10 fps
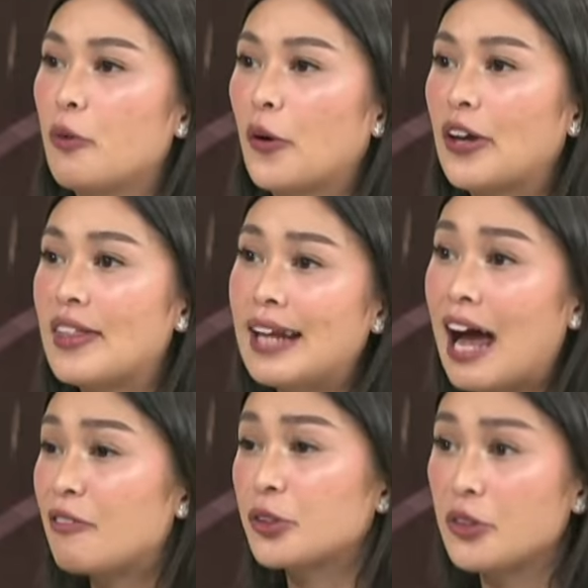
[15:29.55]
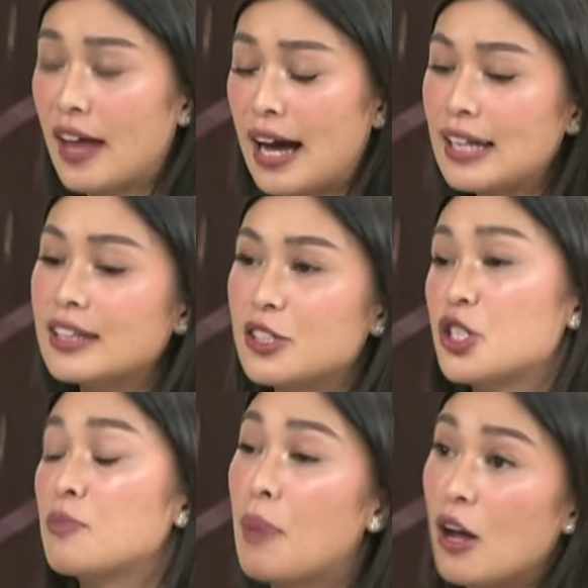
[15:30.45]
And then after that, just
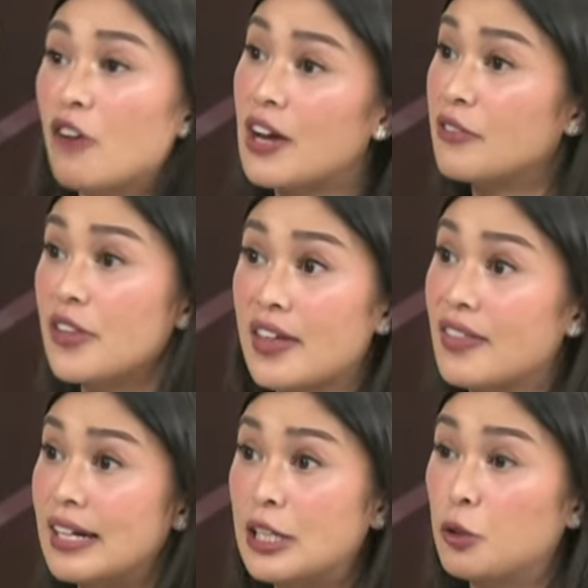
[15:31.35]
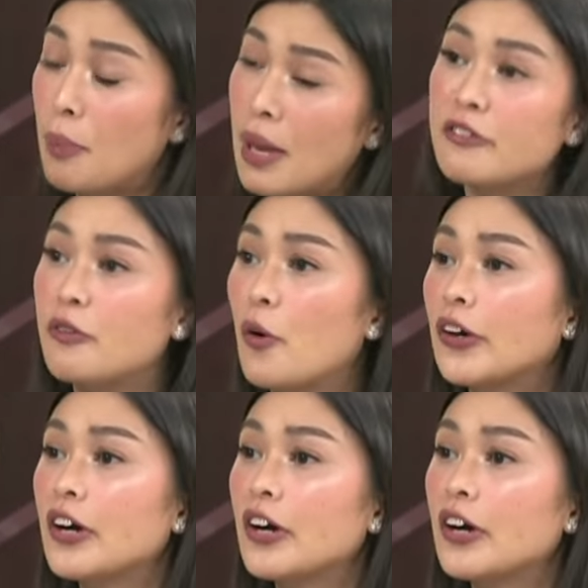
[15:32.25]
pay off everything they need to pay for.